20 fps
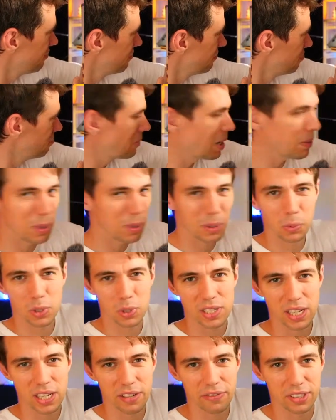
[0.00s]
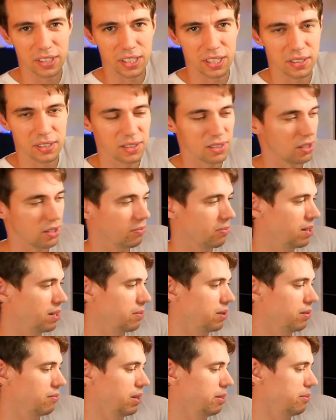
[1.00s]
Maybe it would suffer then, so
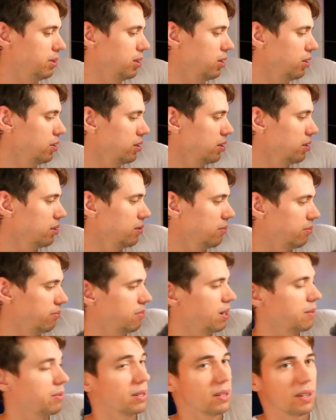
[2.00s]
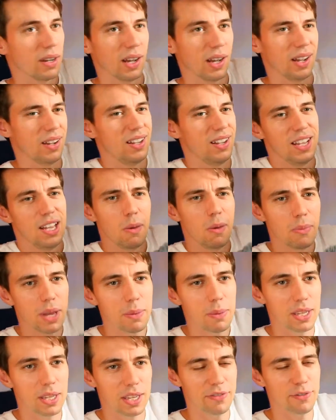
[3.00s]
maybe not. Maybe
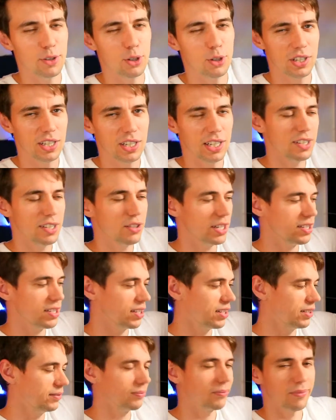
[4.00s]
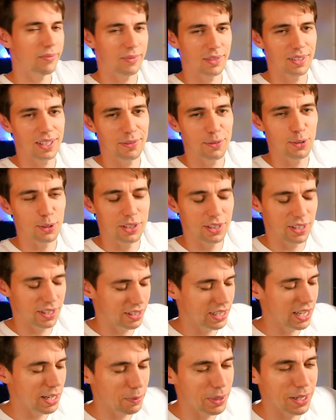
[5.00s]
if you're really interested, if you
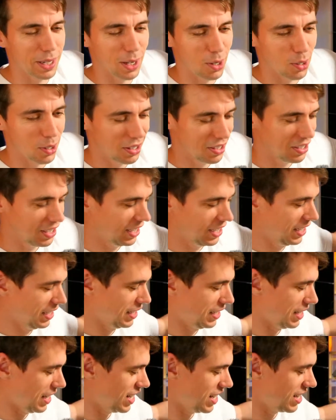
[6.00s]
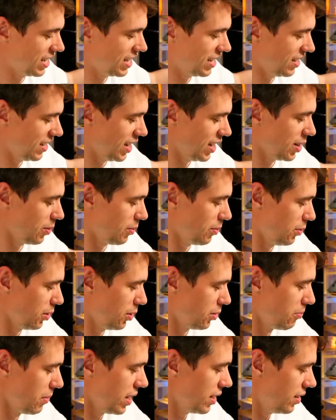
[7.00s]
tell me now, then I
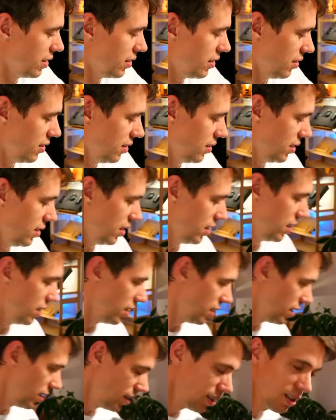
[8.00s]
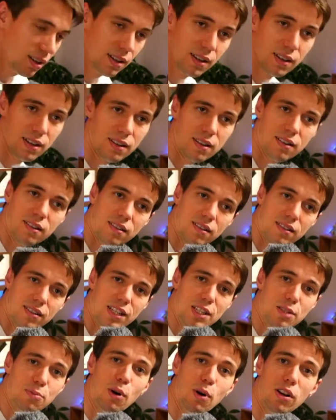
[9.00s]
would make the
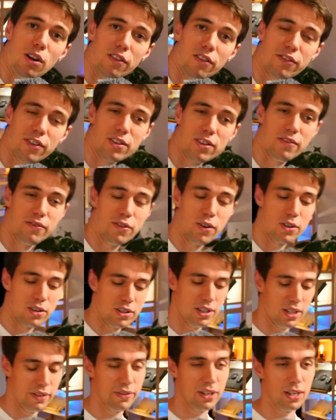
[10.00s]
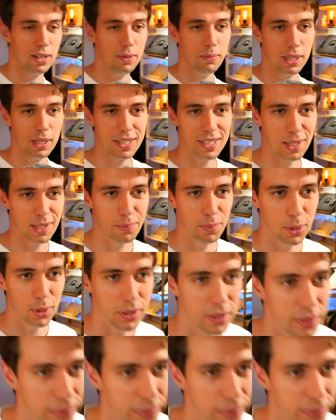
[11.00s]
smaller version available at some point.